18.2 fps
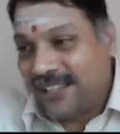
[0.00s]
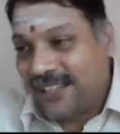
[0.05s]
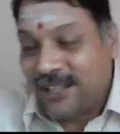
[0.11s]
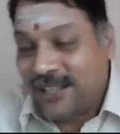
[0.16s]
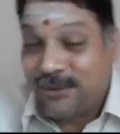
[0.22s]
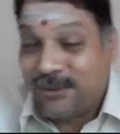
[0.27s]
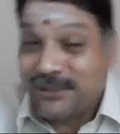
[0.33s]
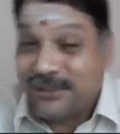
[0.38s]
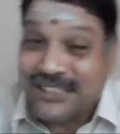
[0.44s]

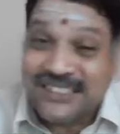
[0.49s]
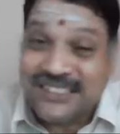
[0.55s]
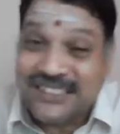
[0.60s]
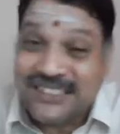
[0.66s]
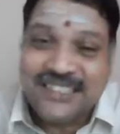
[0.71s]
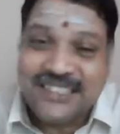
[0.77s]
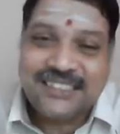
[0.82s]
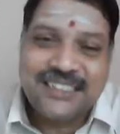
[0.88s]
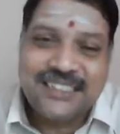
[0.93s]
The business
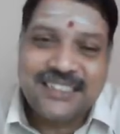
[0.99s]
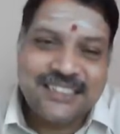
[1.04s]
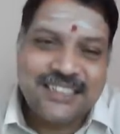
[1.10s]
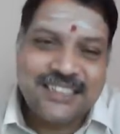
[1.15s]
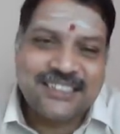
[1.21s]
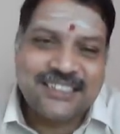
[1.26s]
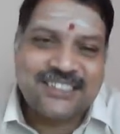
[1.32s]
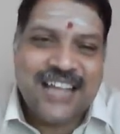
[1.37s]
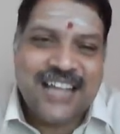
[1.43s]
risk is
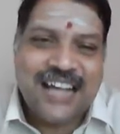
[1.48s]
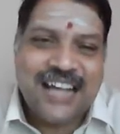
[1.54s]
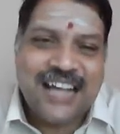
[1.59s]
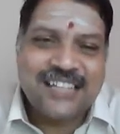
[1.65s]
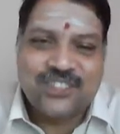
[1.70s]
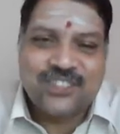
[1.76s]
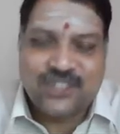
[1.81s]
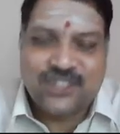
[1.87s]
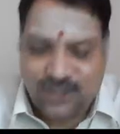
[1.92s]
a
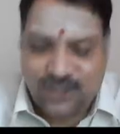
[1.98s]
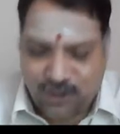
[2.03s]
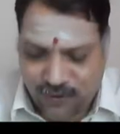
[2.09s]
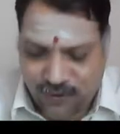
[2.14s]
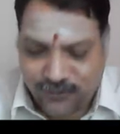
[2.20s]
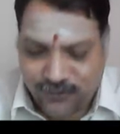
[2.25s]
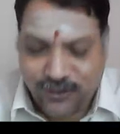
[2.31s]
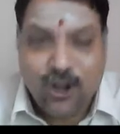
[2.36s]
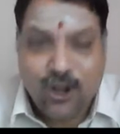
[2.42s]
chance
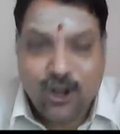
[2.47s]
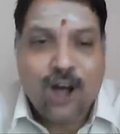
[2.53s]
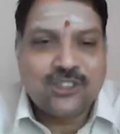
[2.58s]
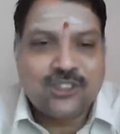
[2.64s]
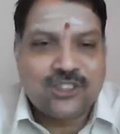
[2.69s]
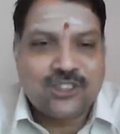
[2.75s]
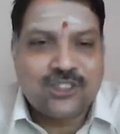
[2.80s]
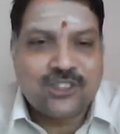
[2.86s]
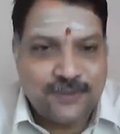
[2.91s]
of
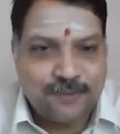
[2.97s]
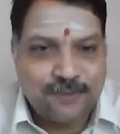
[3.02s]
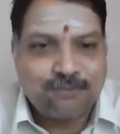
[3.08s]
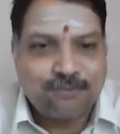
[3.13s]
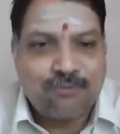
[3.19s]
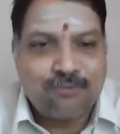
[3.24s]
loss